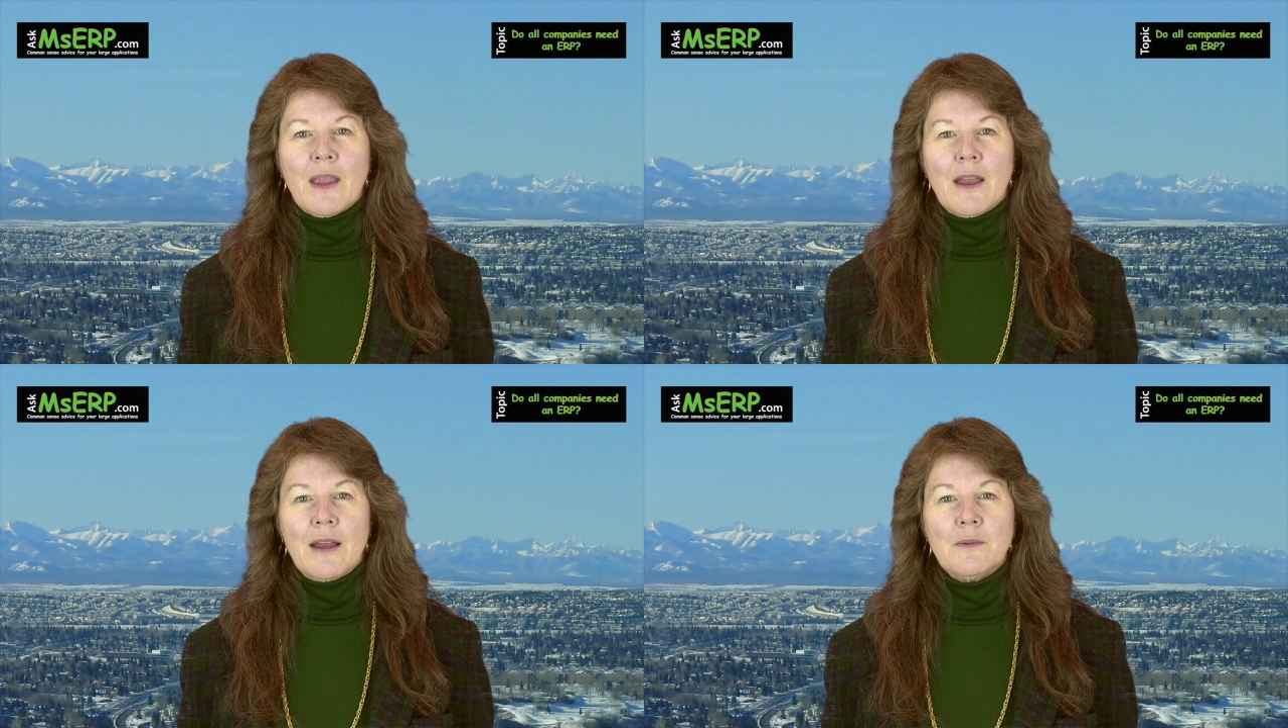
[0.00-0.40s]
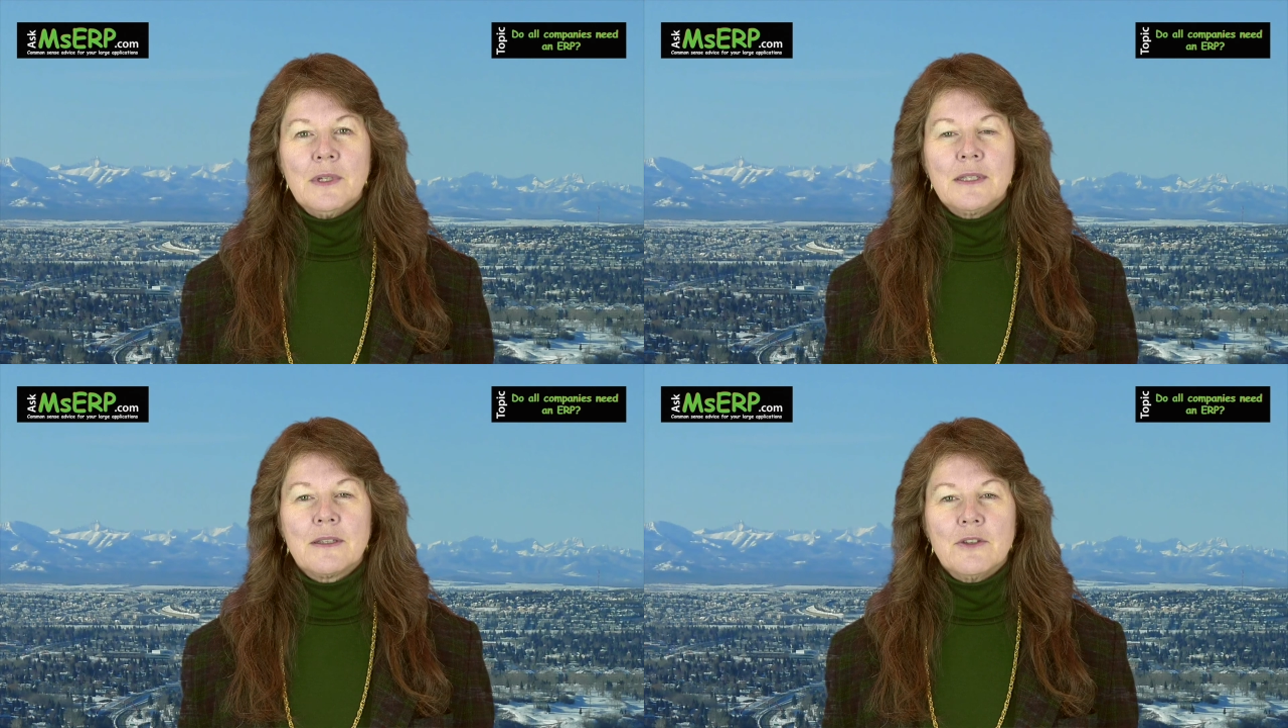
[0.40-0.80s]
I
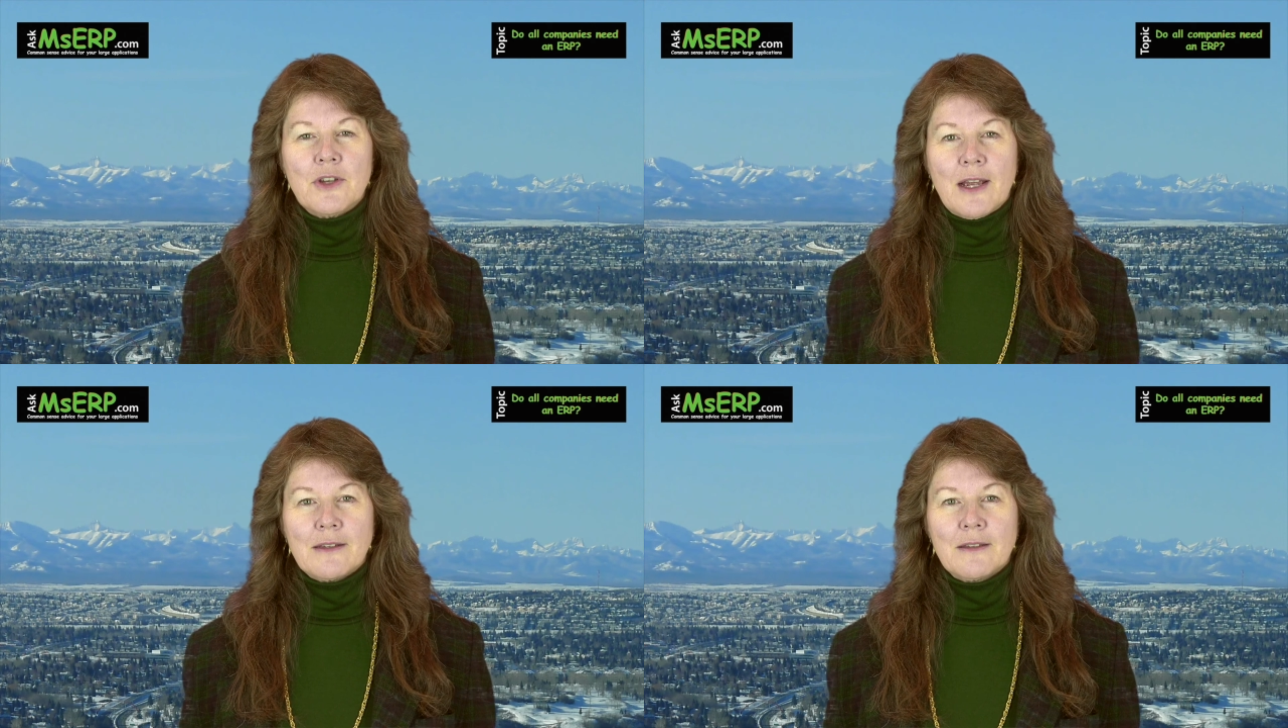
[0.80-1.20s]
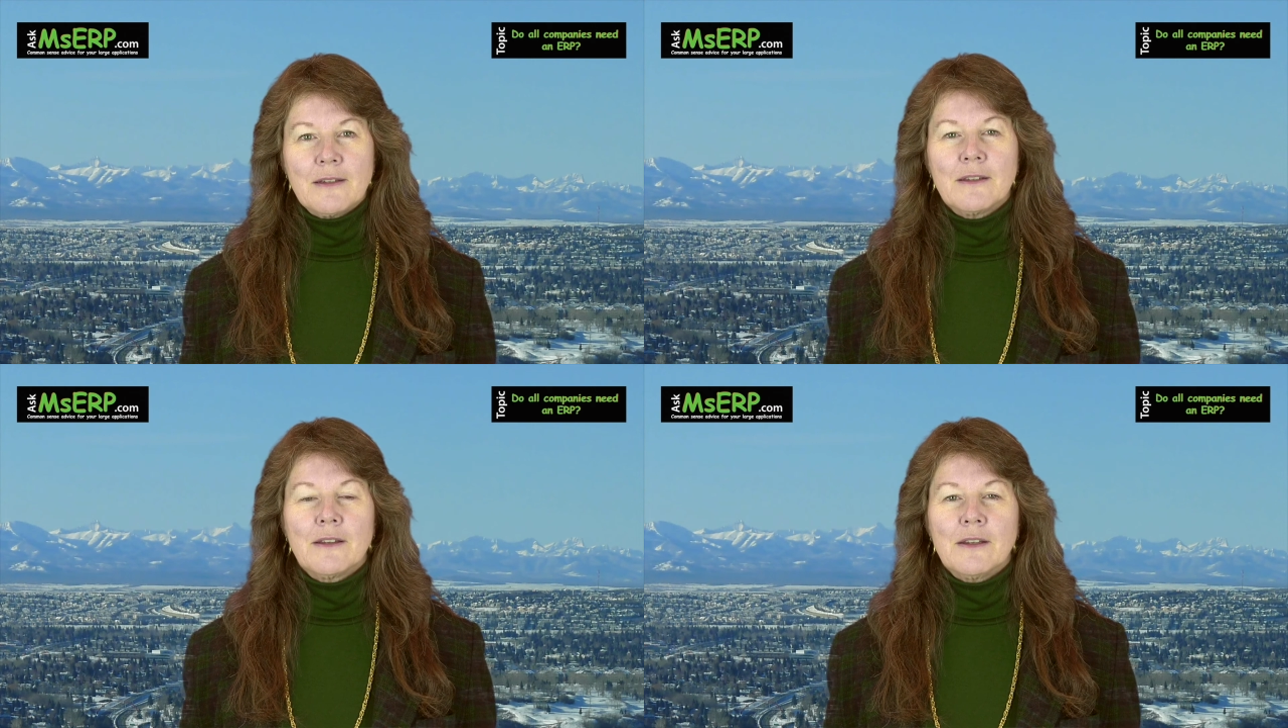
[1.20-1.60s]
would
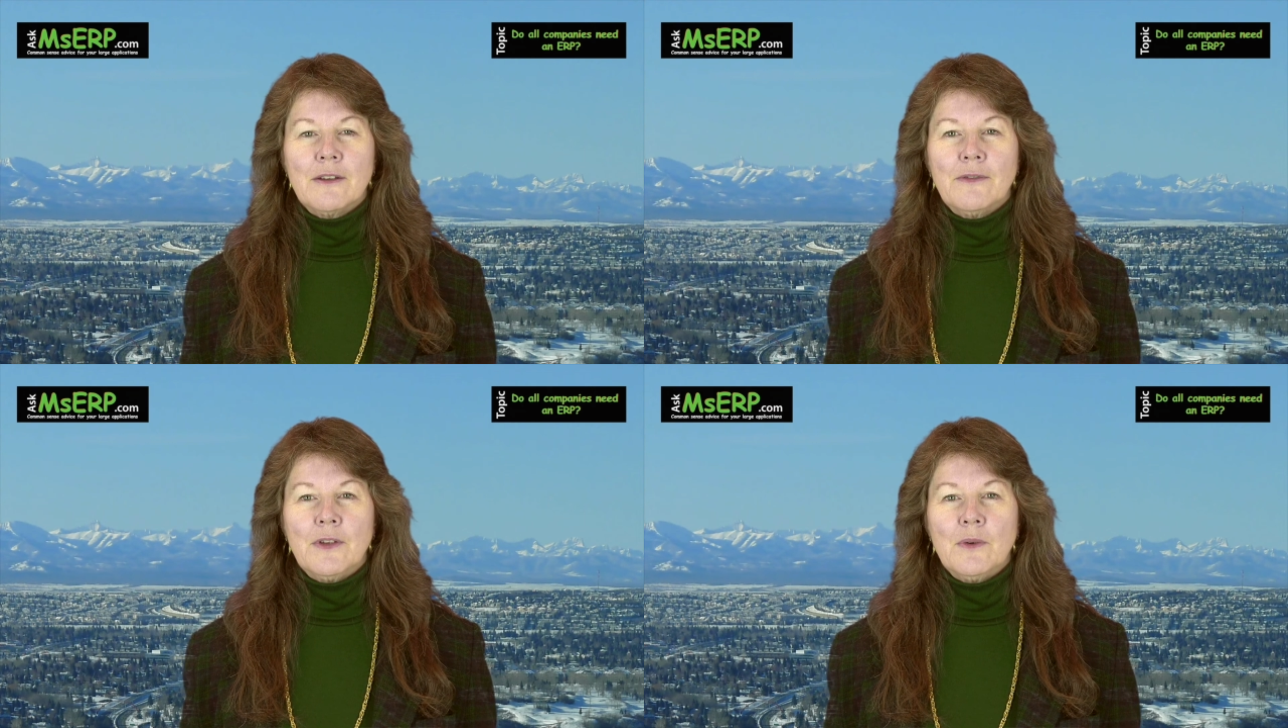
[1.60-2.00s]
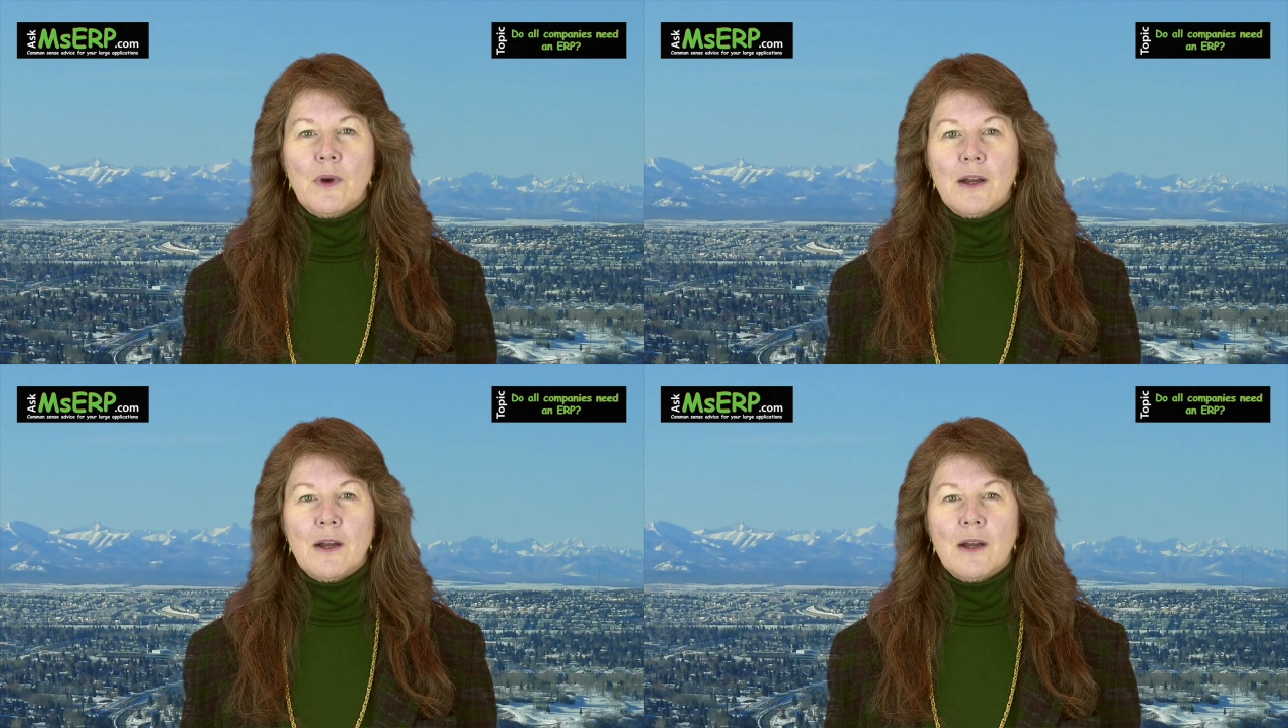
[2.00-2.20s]
suggest that if you